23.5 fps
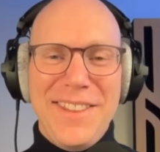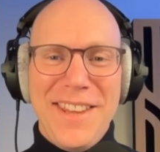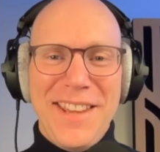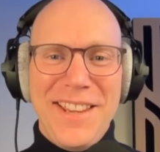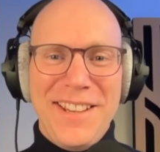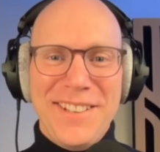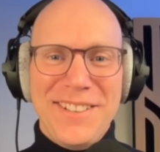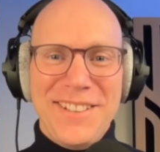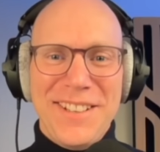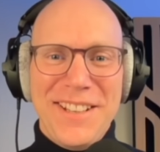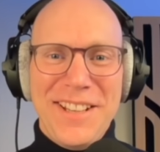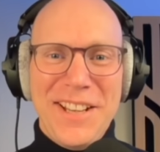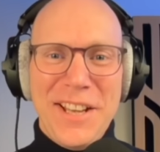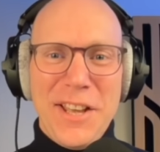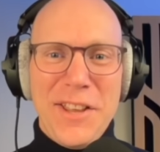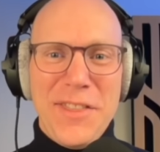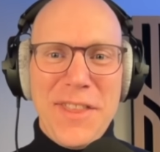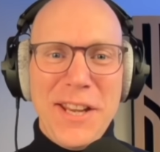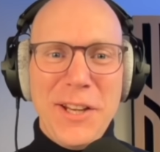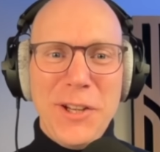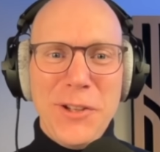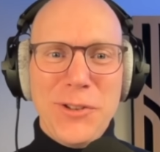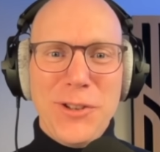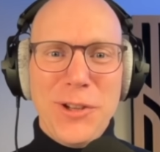there.
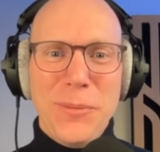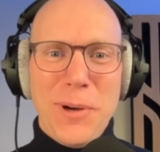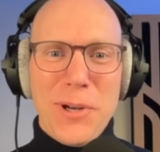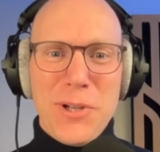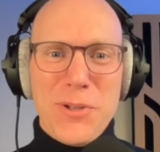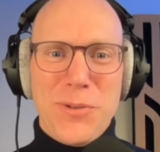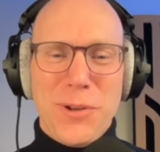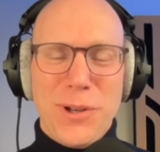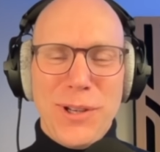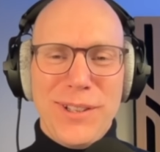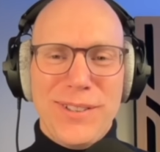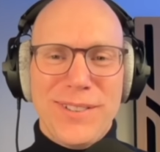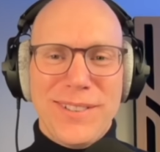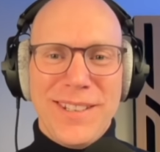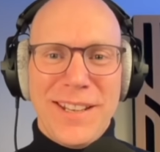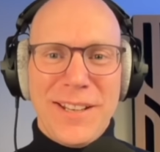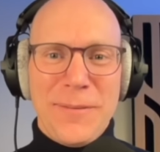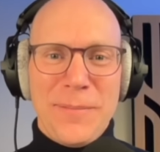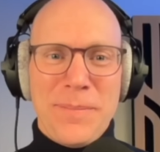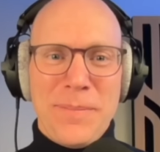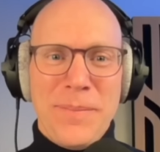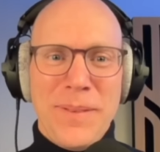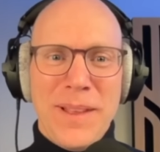Thank you so much for listening.